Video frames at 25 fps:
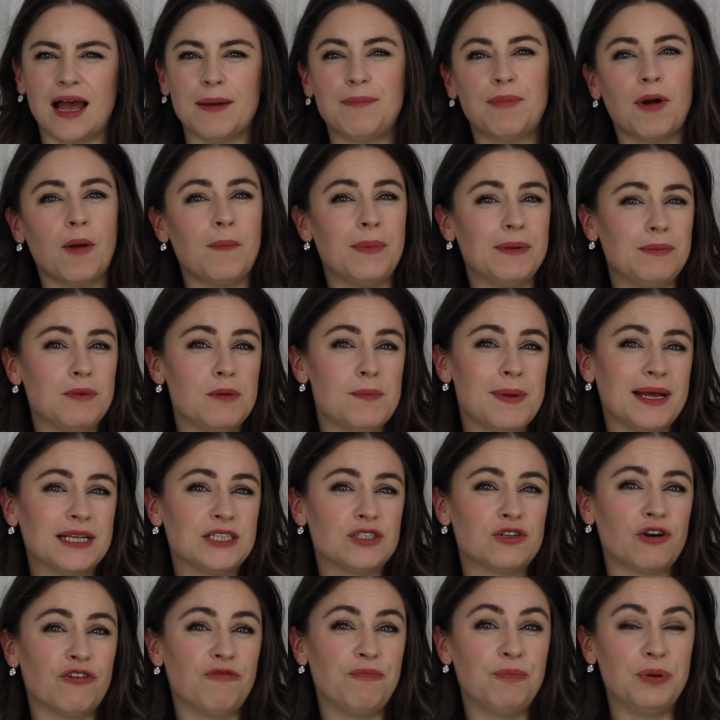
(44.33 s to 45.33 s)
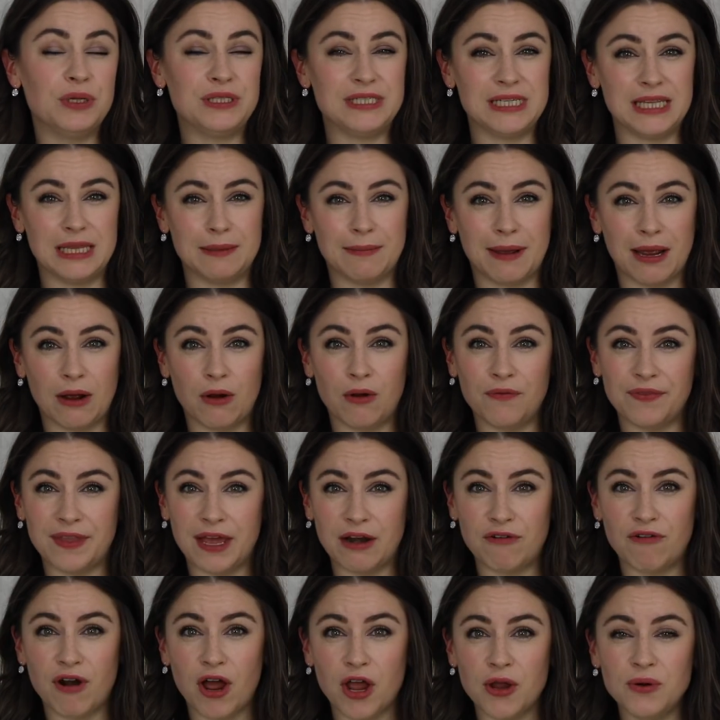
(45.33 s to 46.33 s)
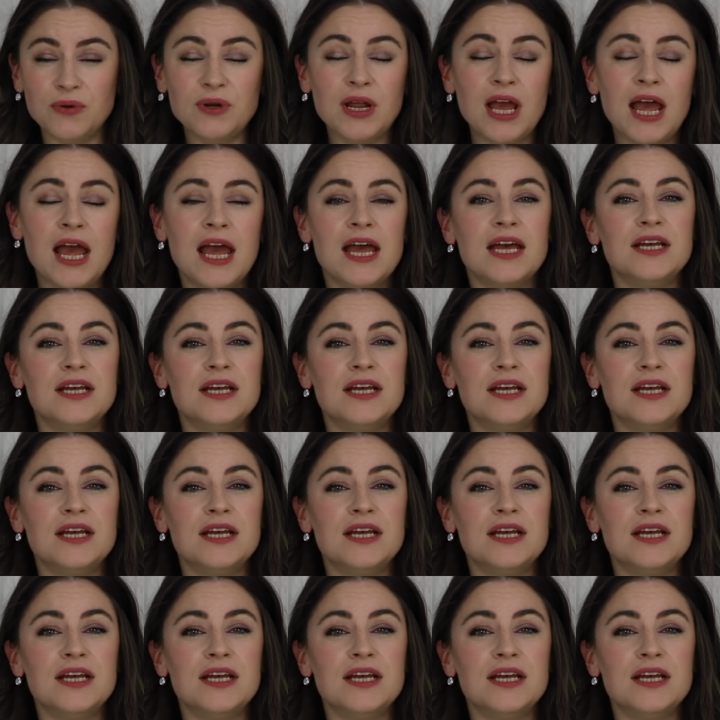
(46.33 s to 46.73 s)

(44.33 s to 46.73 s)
I'd probably be better off putting them out on their own.